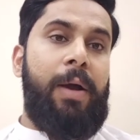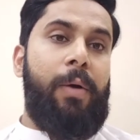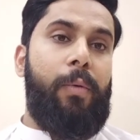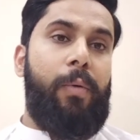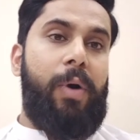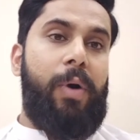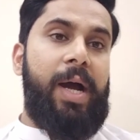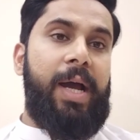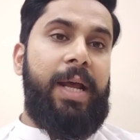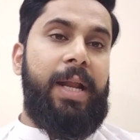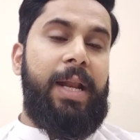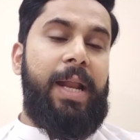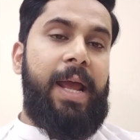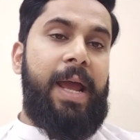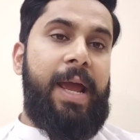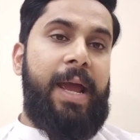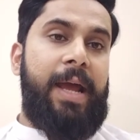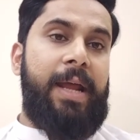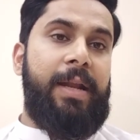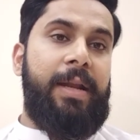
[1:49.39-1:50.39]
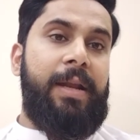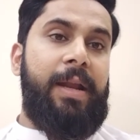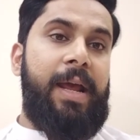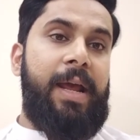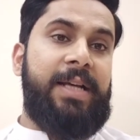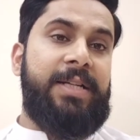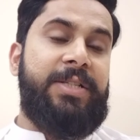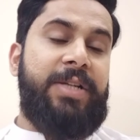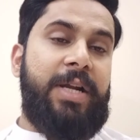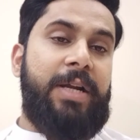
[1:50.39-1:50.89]
while an
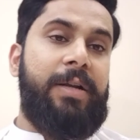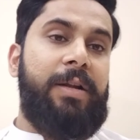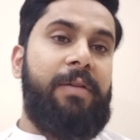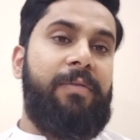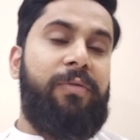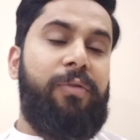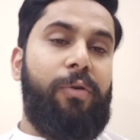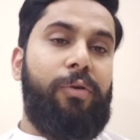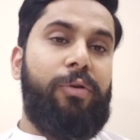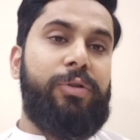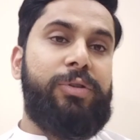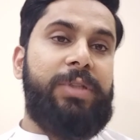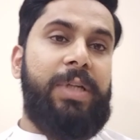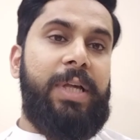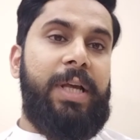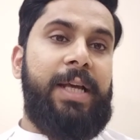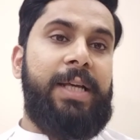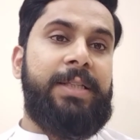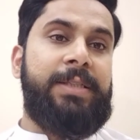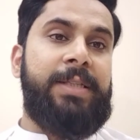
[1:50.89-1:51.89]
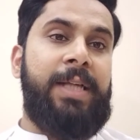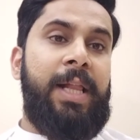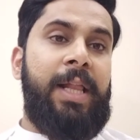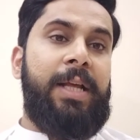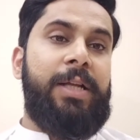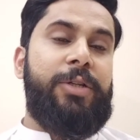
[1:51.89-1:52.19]
external force is